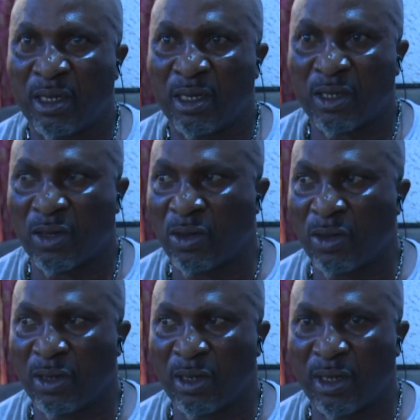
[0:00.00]
So
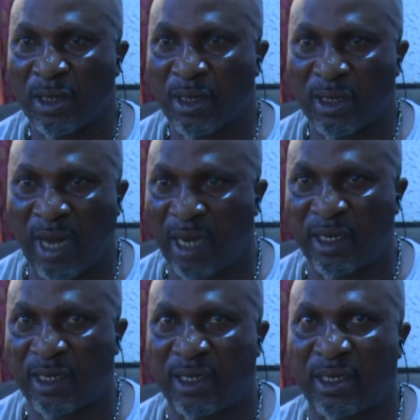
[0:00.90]
that
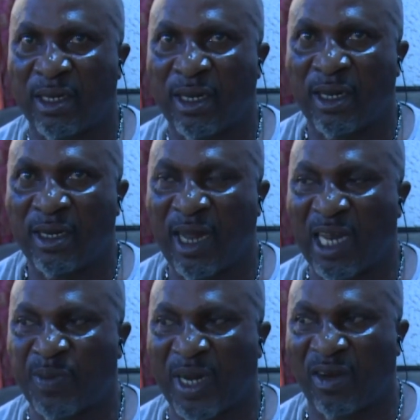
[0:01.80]
is the
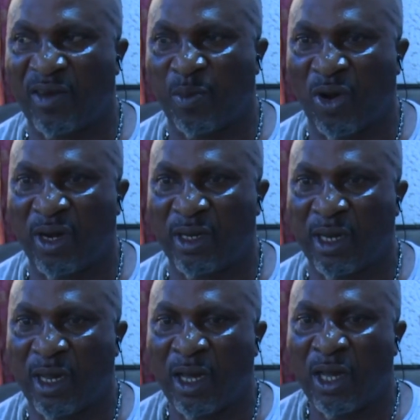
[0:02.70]
aspect of the
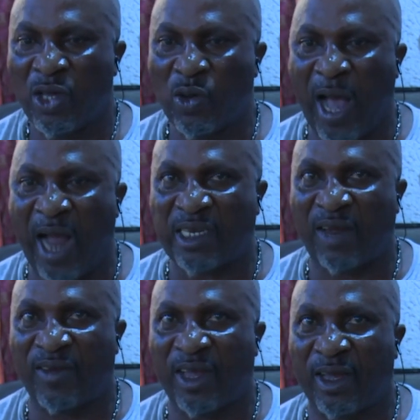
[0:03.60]
police. You asked
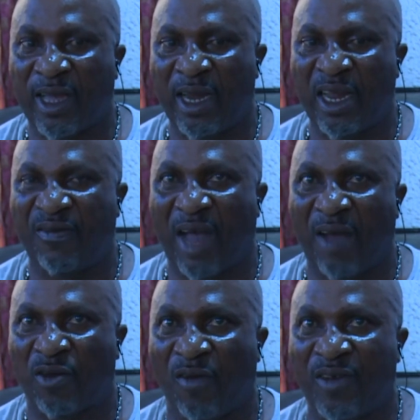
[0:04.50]
again if I
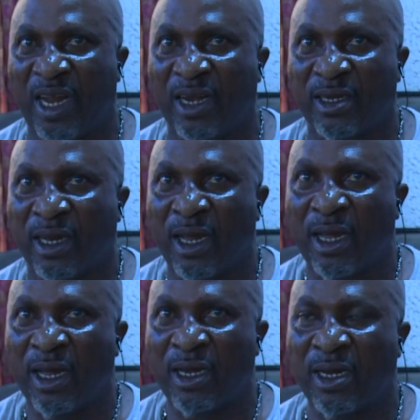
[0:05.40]
have confidence
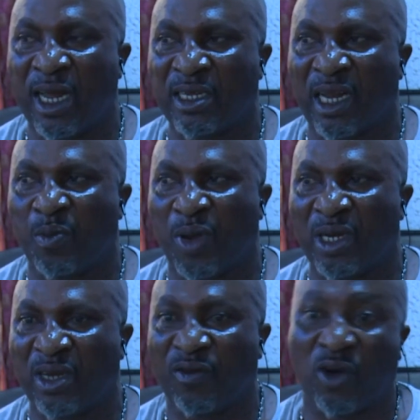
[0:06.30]
in the Nigerian
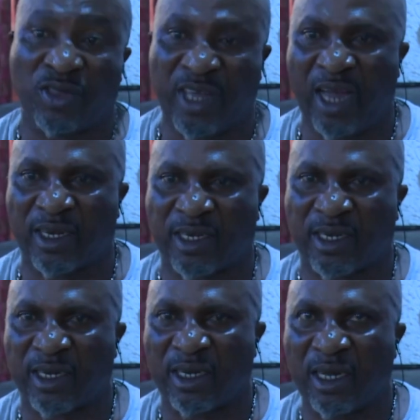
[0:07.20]
police. Of course,
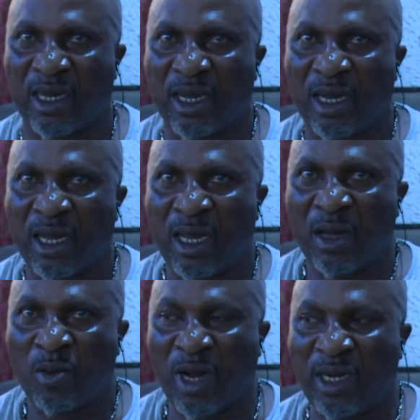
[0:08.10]
yes.
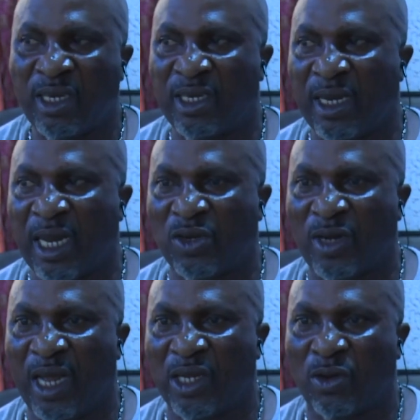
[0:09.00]
Because this is a
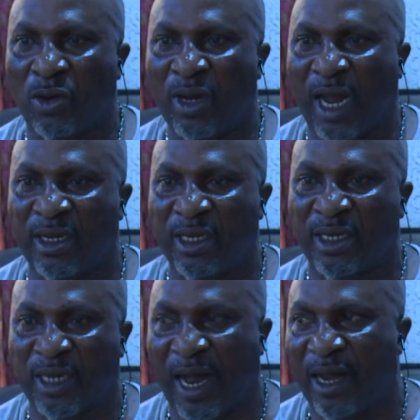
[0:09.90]
national issue. Look at
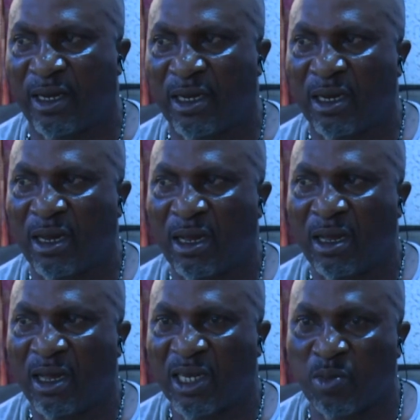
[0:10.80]
this child.
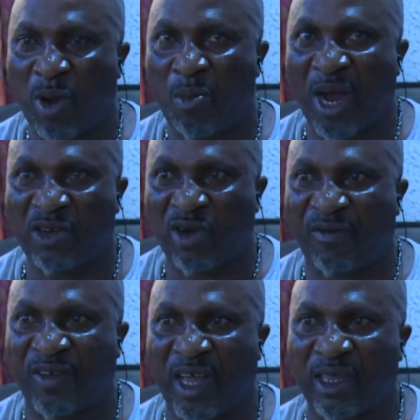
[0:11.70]
Small boy,
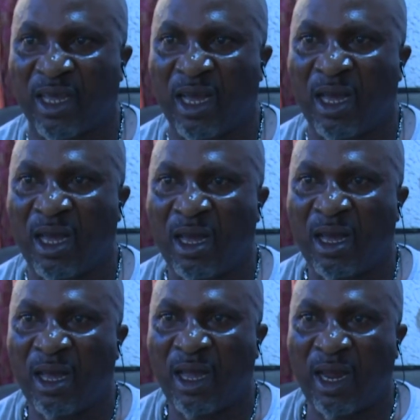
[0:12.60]
12 years.
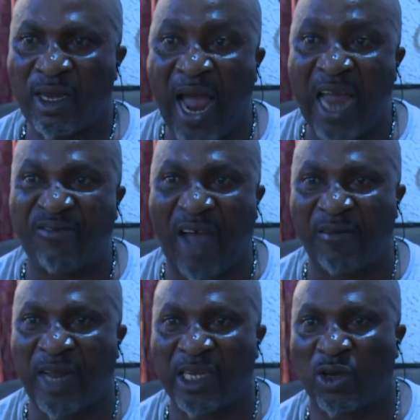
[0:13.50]
He died
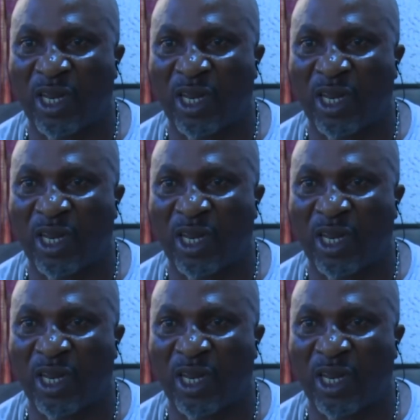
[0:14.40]
5 days to